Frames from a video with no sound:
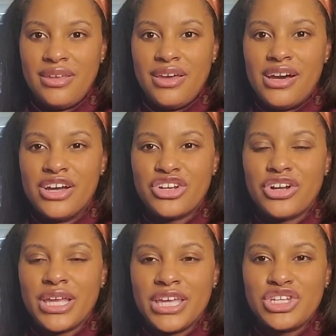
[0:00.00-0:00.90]
Under
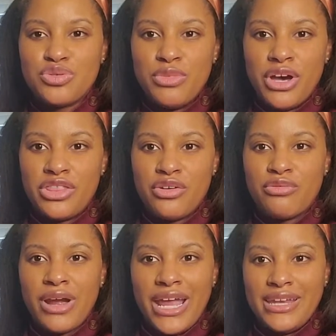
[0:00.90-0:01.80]
each month,
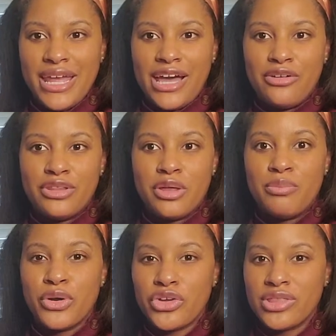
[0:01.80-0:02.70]
write down the
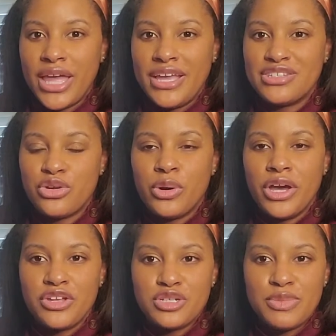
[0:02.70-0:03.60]
birthdays or
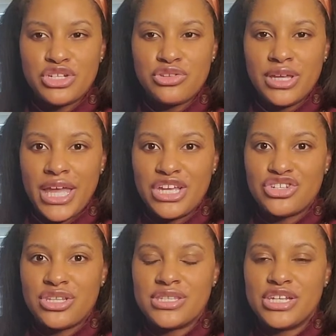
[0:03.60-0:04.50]
other special
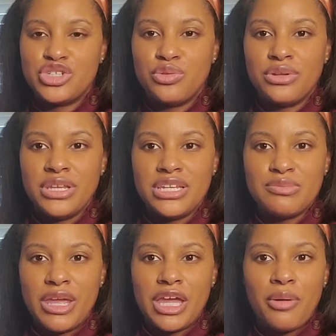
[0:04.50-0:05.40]
occasions that you will need to
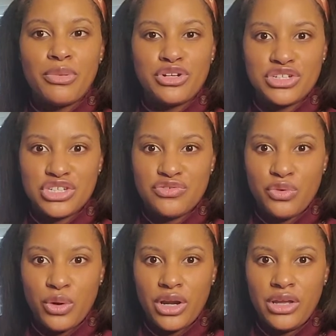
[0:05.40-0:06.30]
make a purchase for.